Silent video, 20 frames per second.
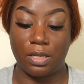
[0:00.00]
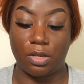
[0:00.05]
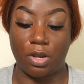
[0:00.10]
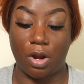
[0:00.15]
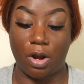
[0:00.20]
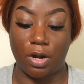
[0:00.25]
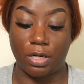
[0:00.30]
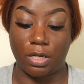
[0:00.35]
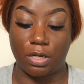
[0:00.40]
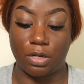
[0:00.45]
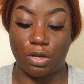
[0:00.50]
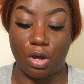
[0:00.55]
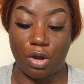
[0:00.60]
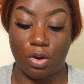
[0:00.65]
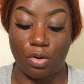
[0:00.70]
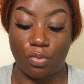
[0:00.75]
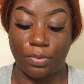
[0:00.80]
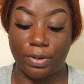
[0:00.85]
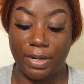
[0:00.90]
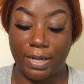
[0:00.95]
You already
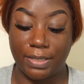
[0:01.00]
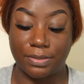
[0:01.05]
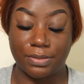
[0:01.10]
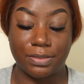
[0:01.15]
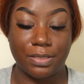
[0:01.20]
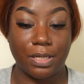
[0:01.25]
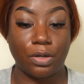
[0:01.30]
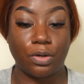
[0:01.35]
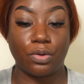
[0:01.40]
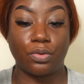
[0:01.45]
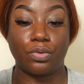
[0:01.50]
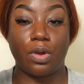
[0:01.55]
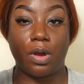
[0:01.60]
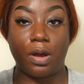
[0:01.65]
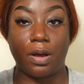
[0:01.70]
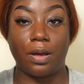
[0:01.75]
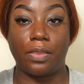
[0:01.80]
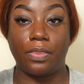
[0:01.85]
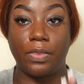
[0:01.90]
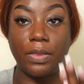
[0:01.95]
know when I tell
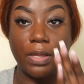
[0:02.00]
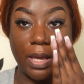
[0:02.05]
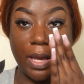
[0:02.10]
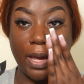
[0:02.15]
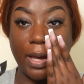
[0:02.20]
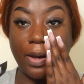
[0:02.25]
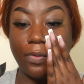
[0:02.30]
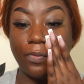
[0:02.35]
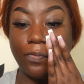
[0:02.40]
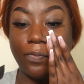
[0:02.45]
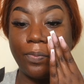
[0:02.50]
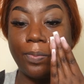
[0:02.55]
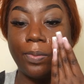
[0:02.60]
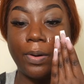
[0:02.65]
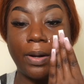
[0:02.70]
y'all the e.l.f.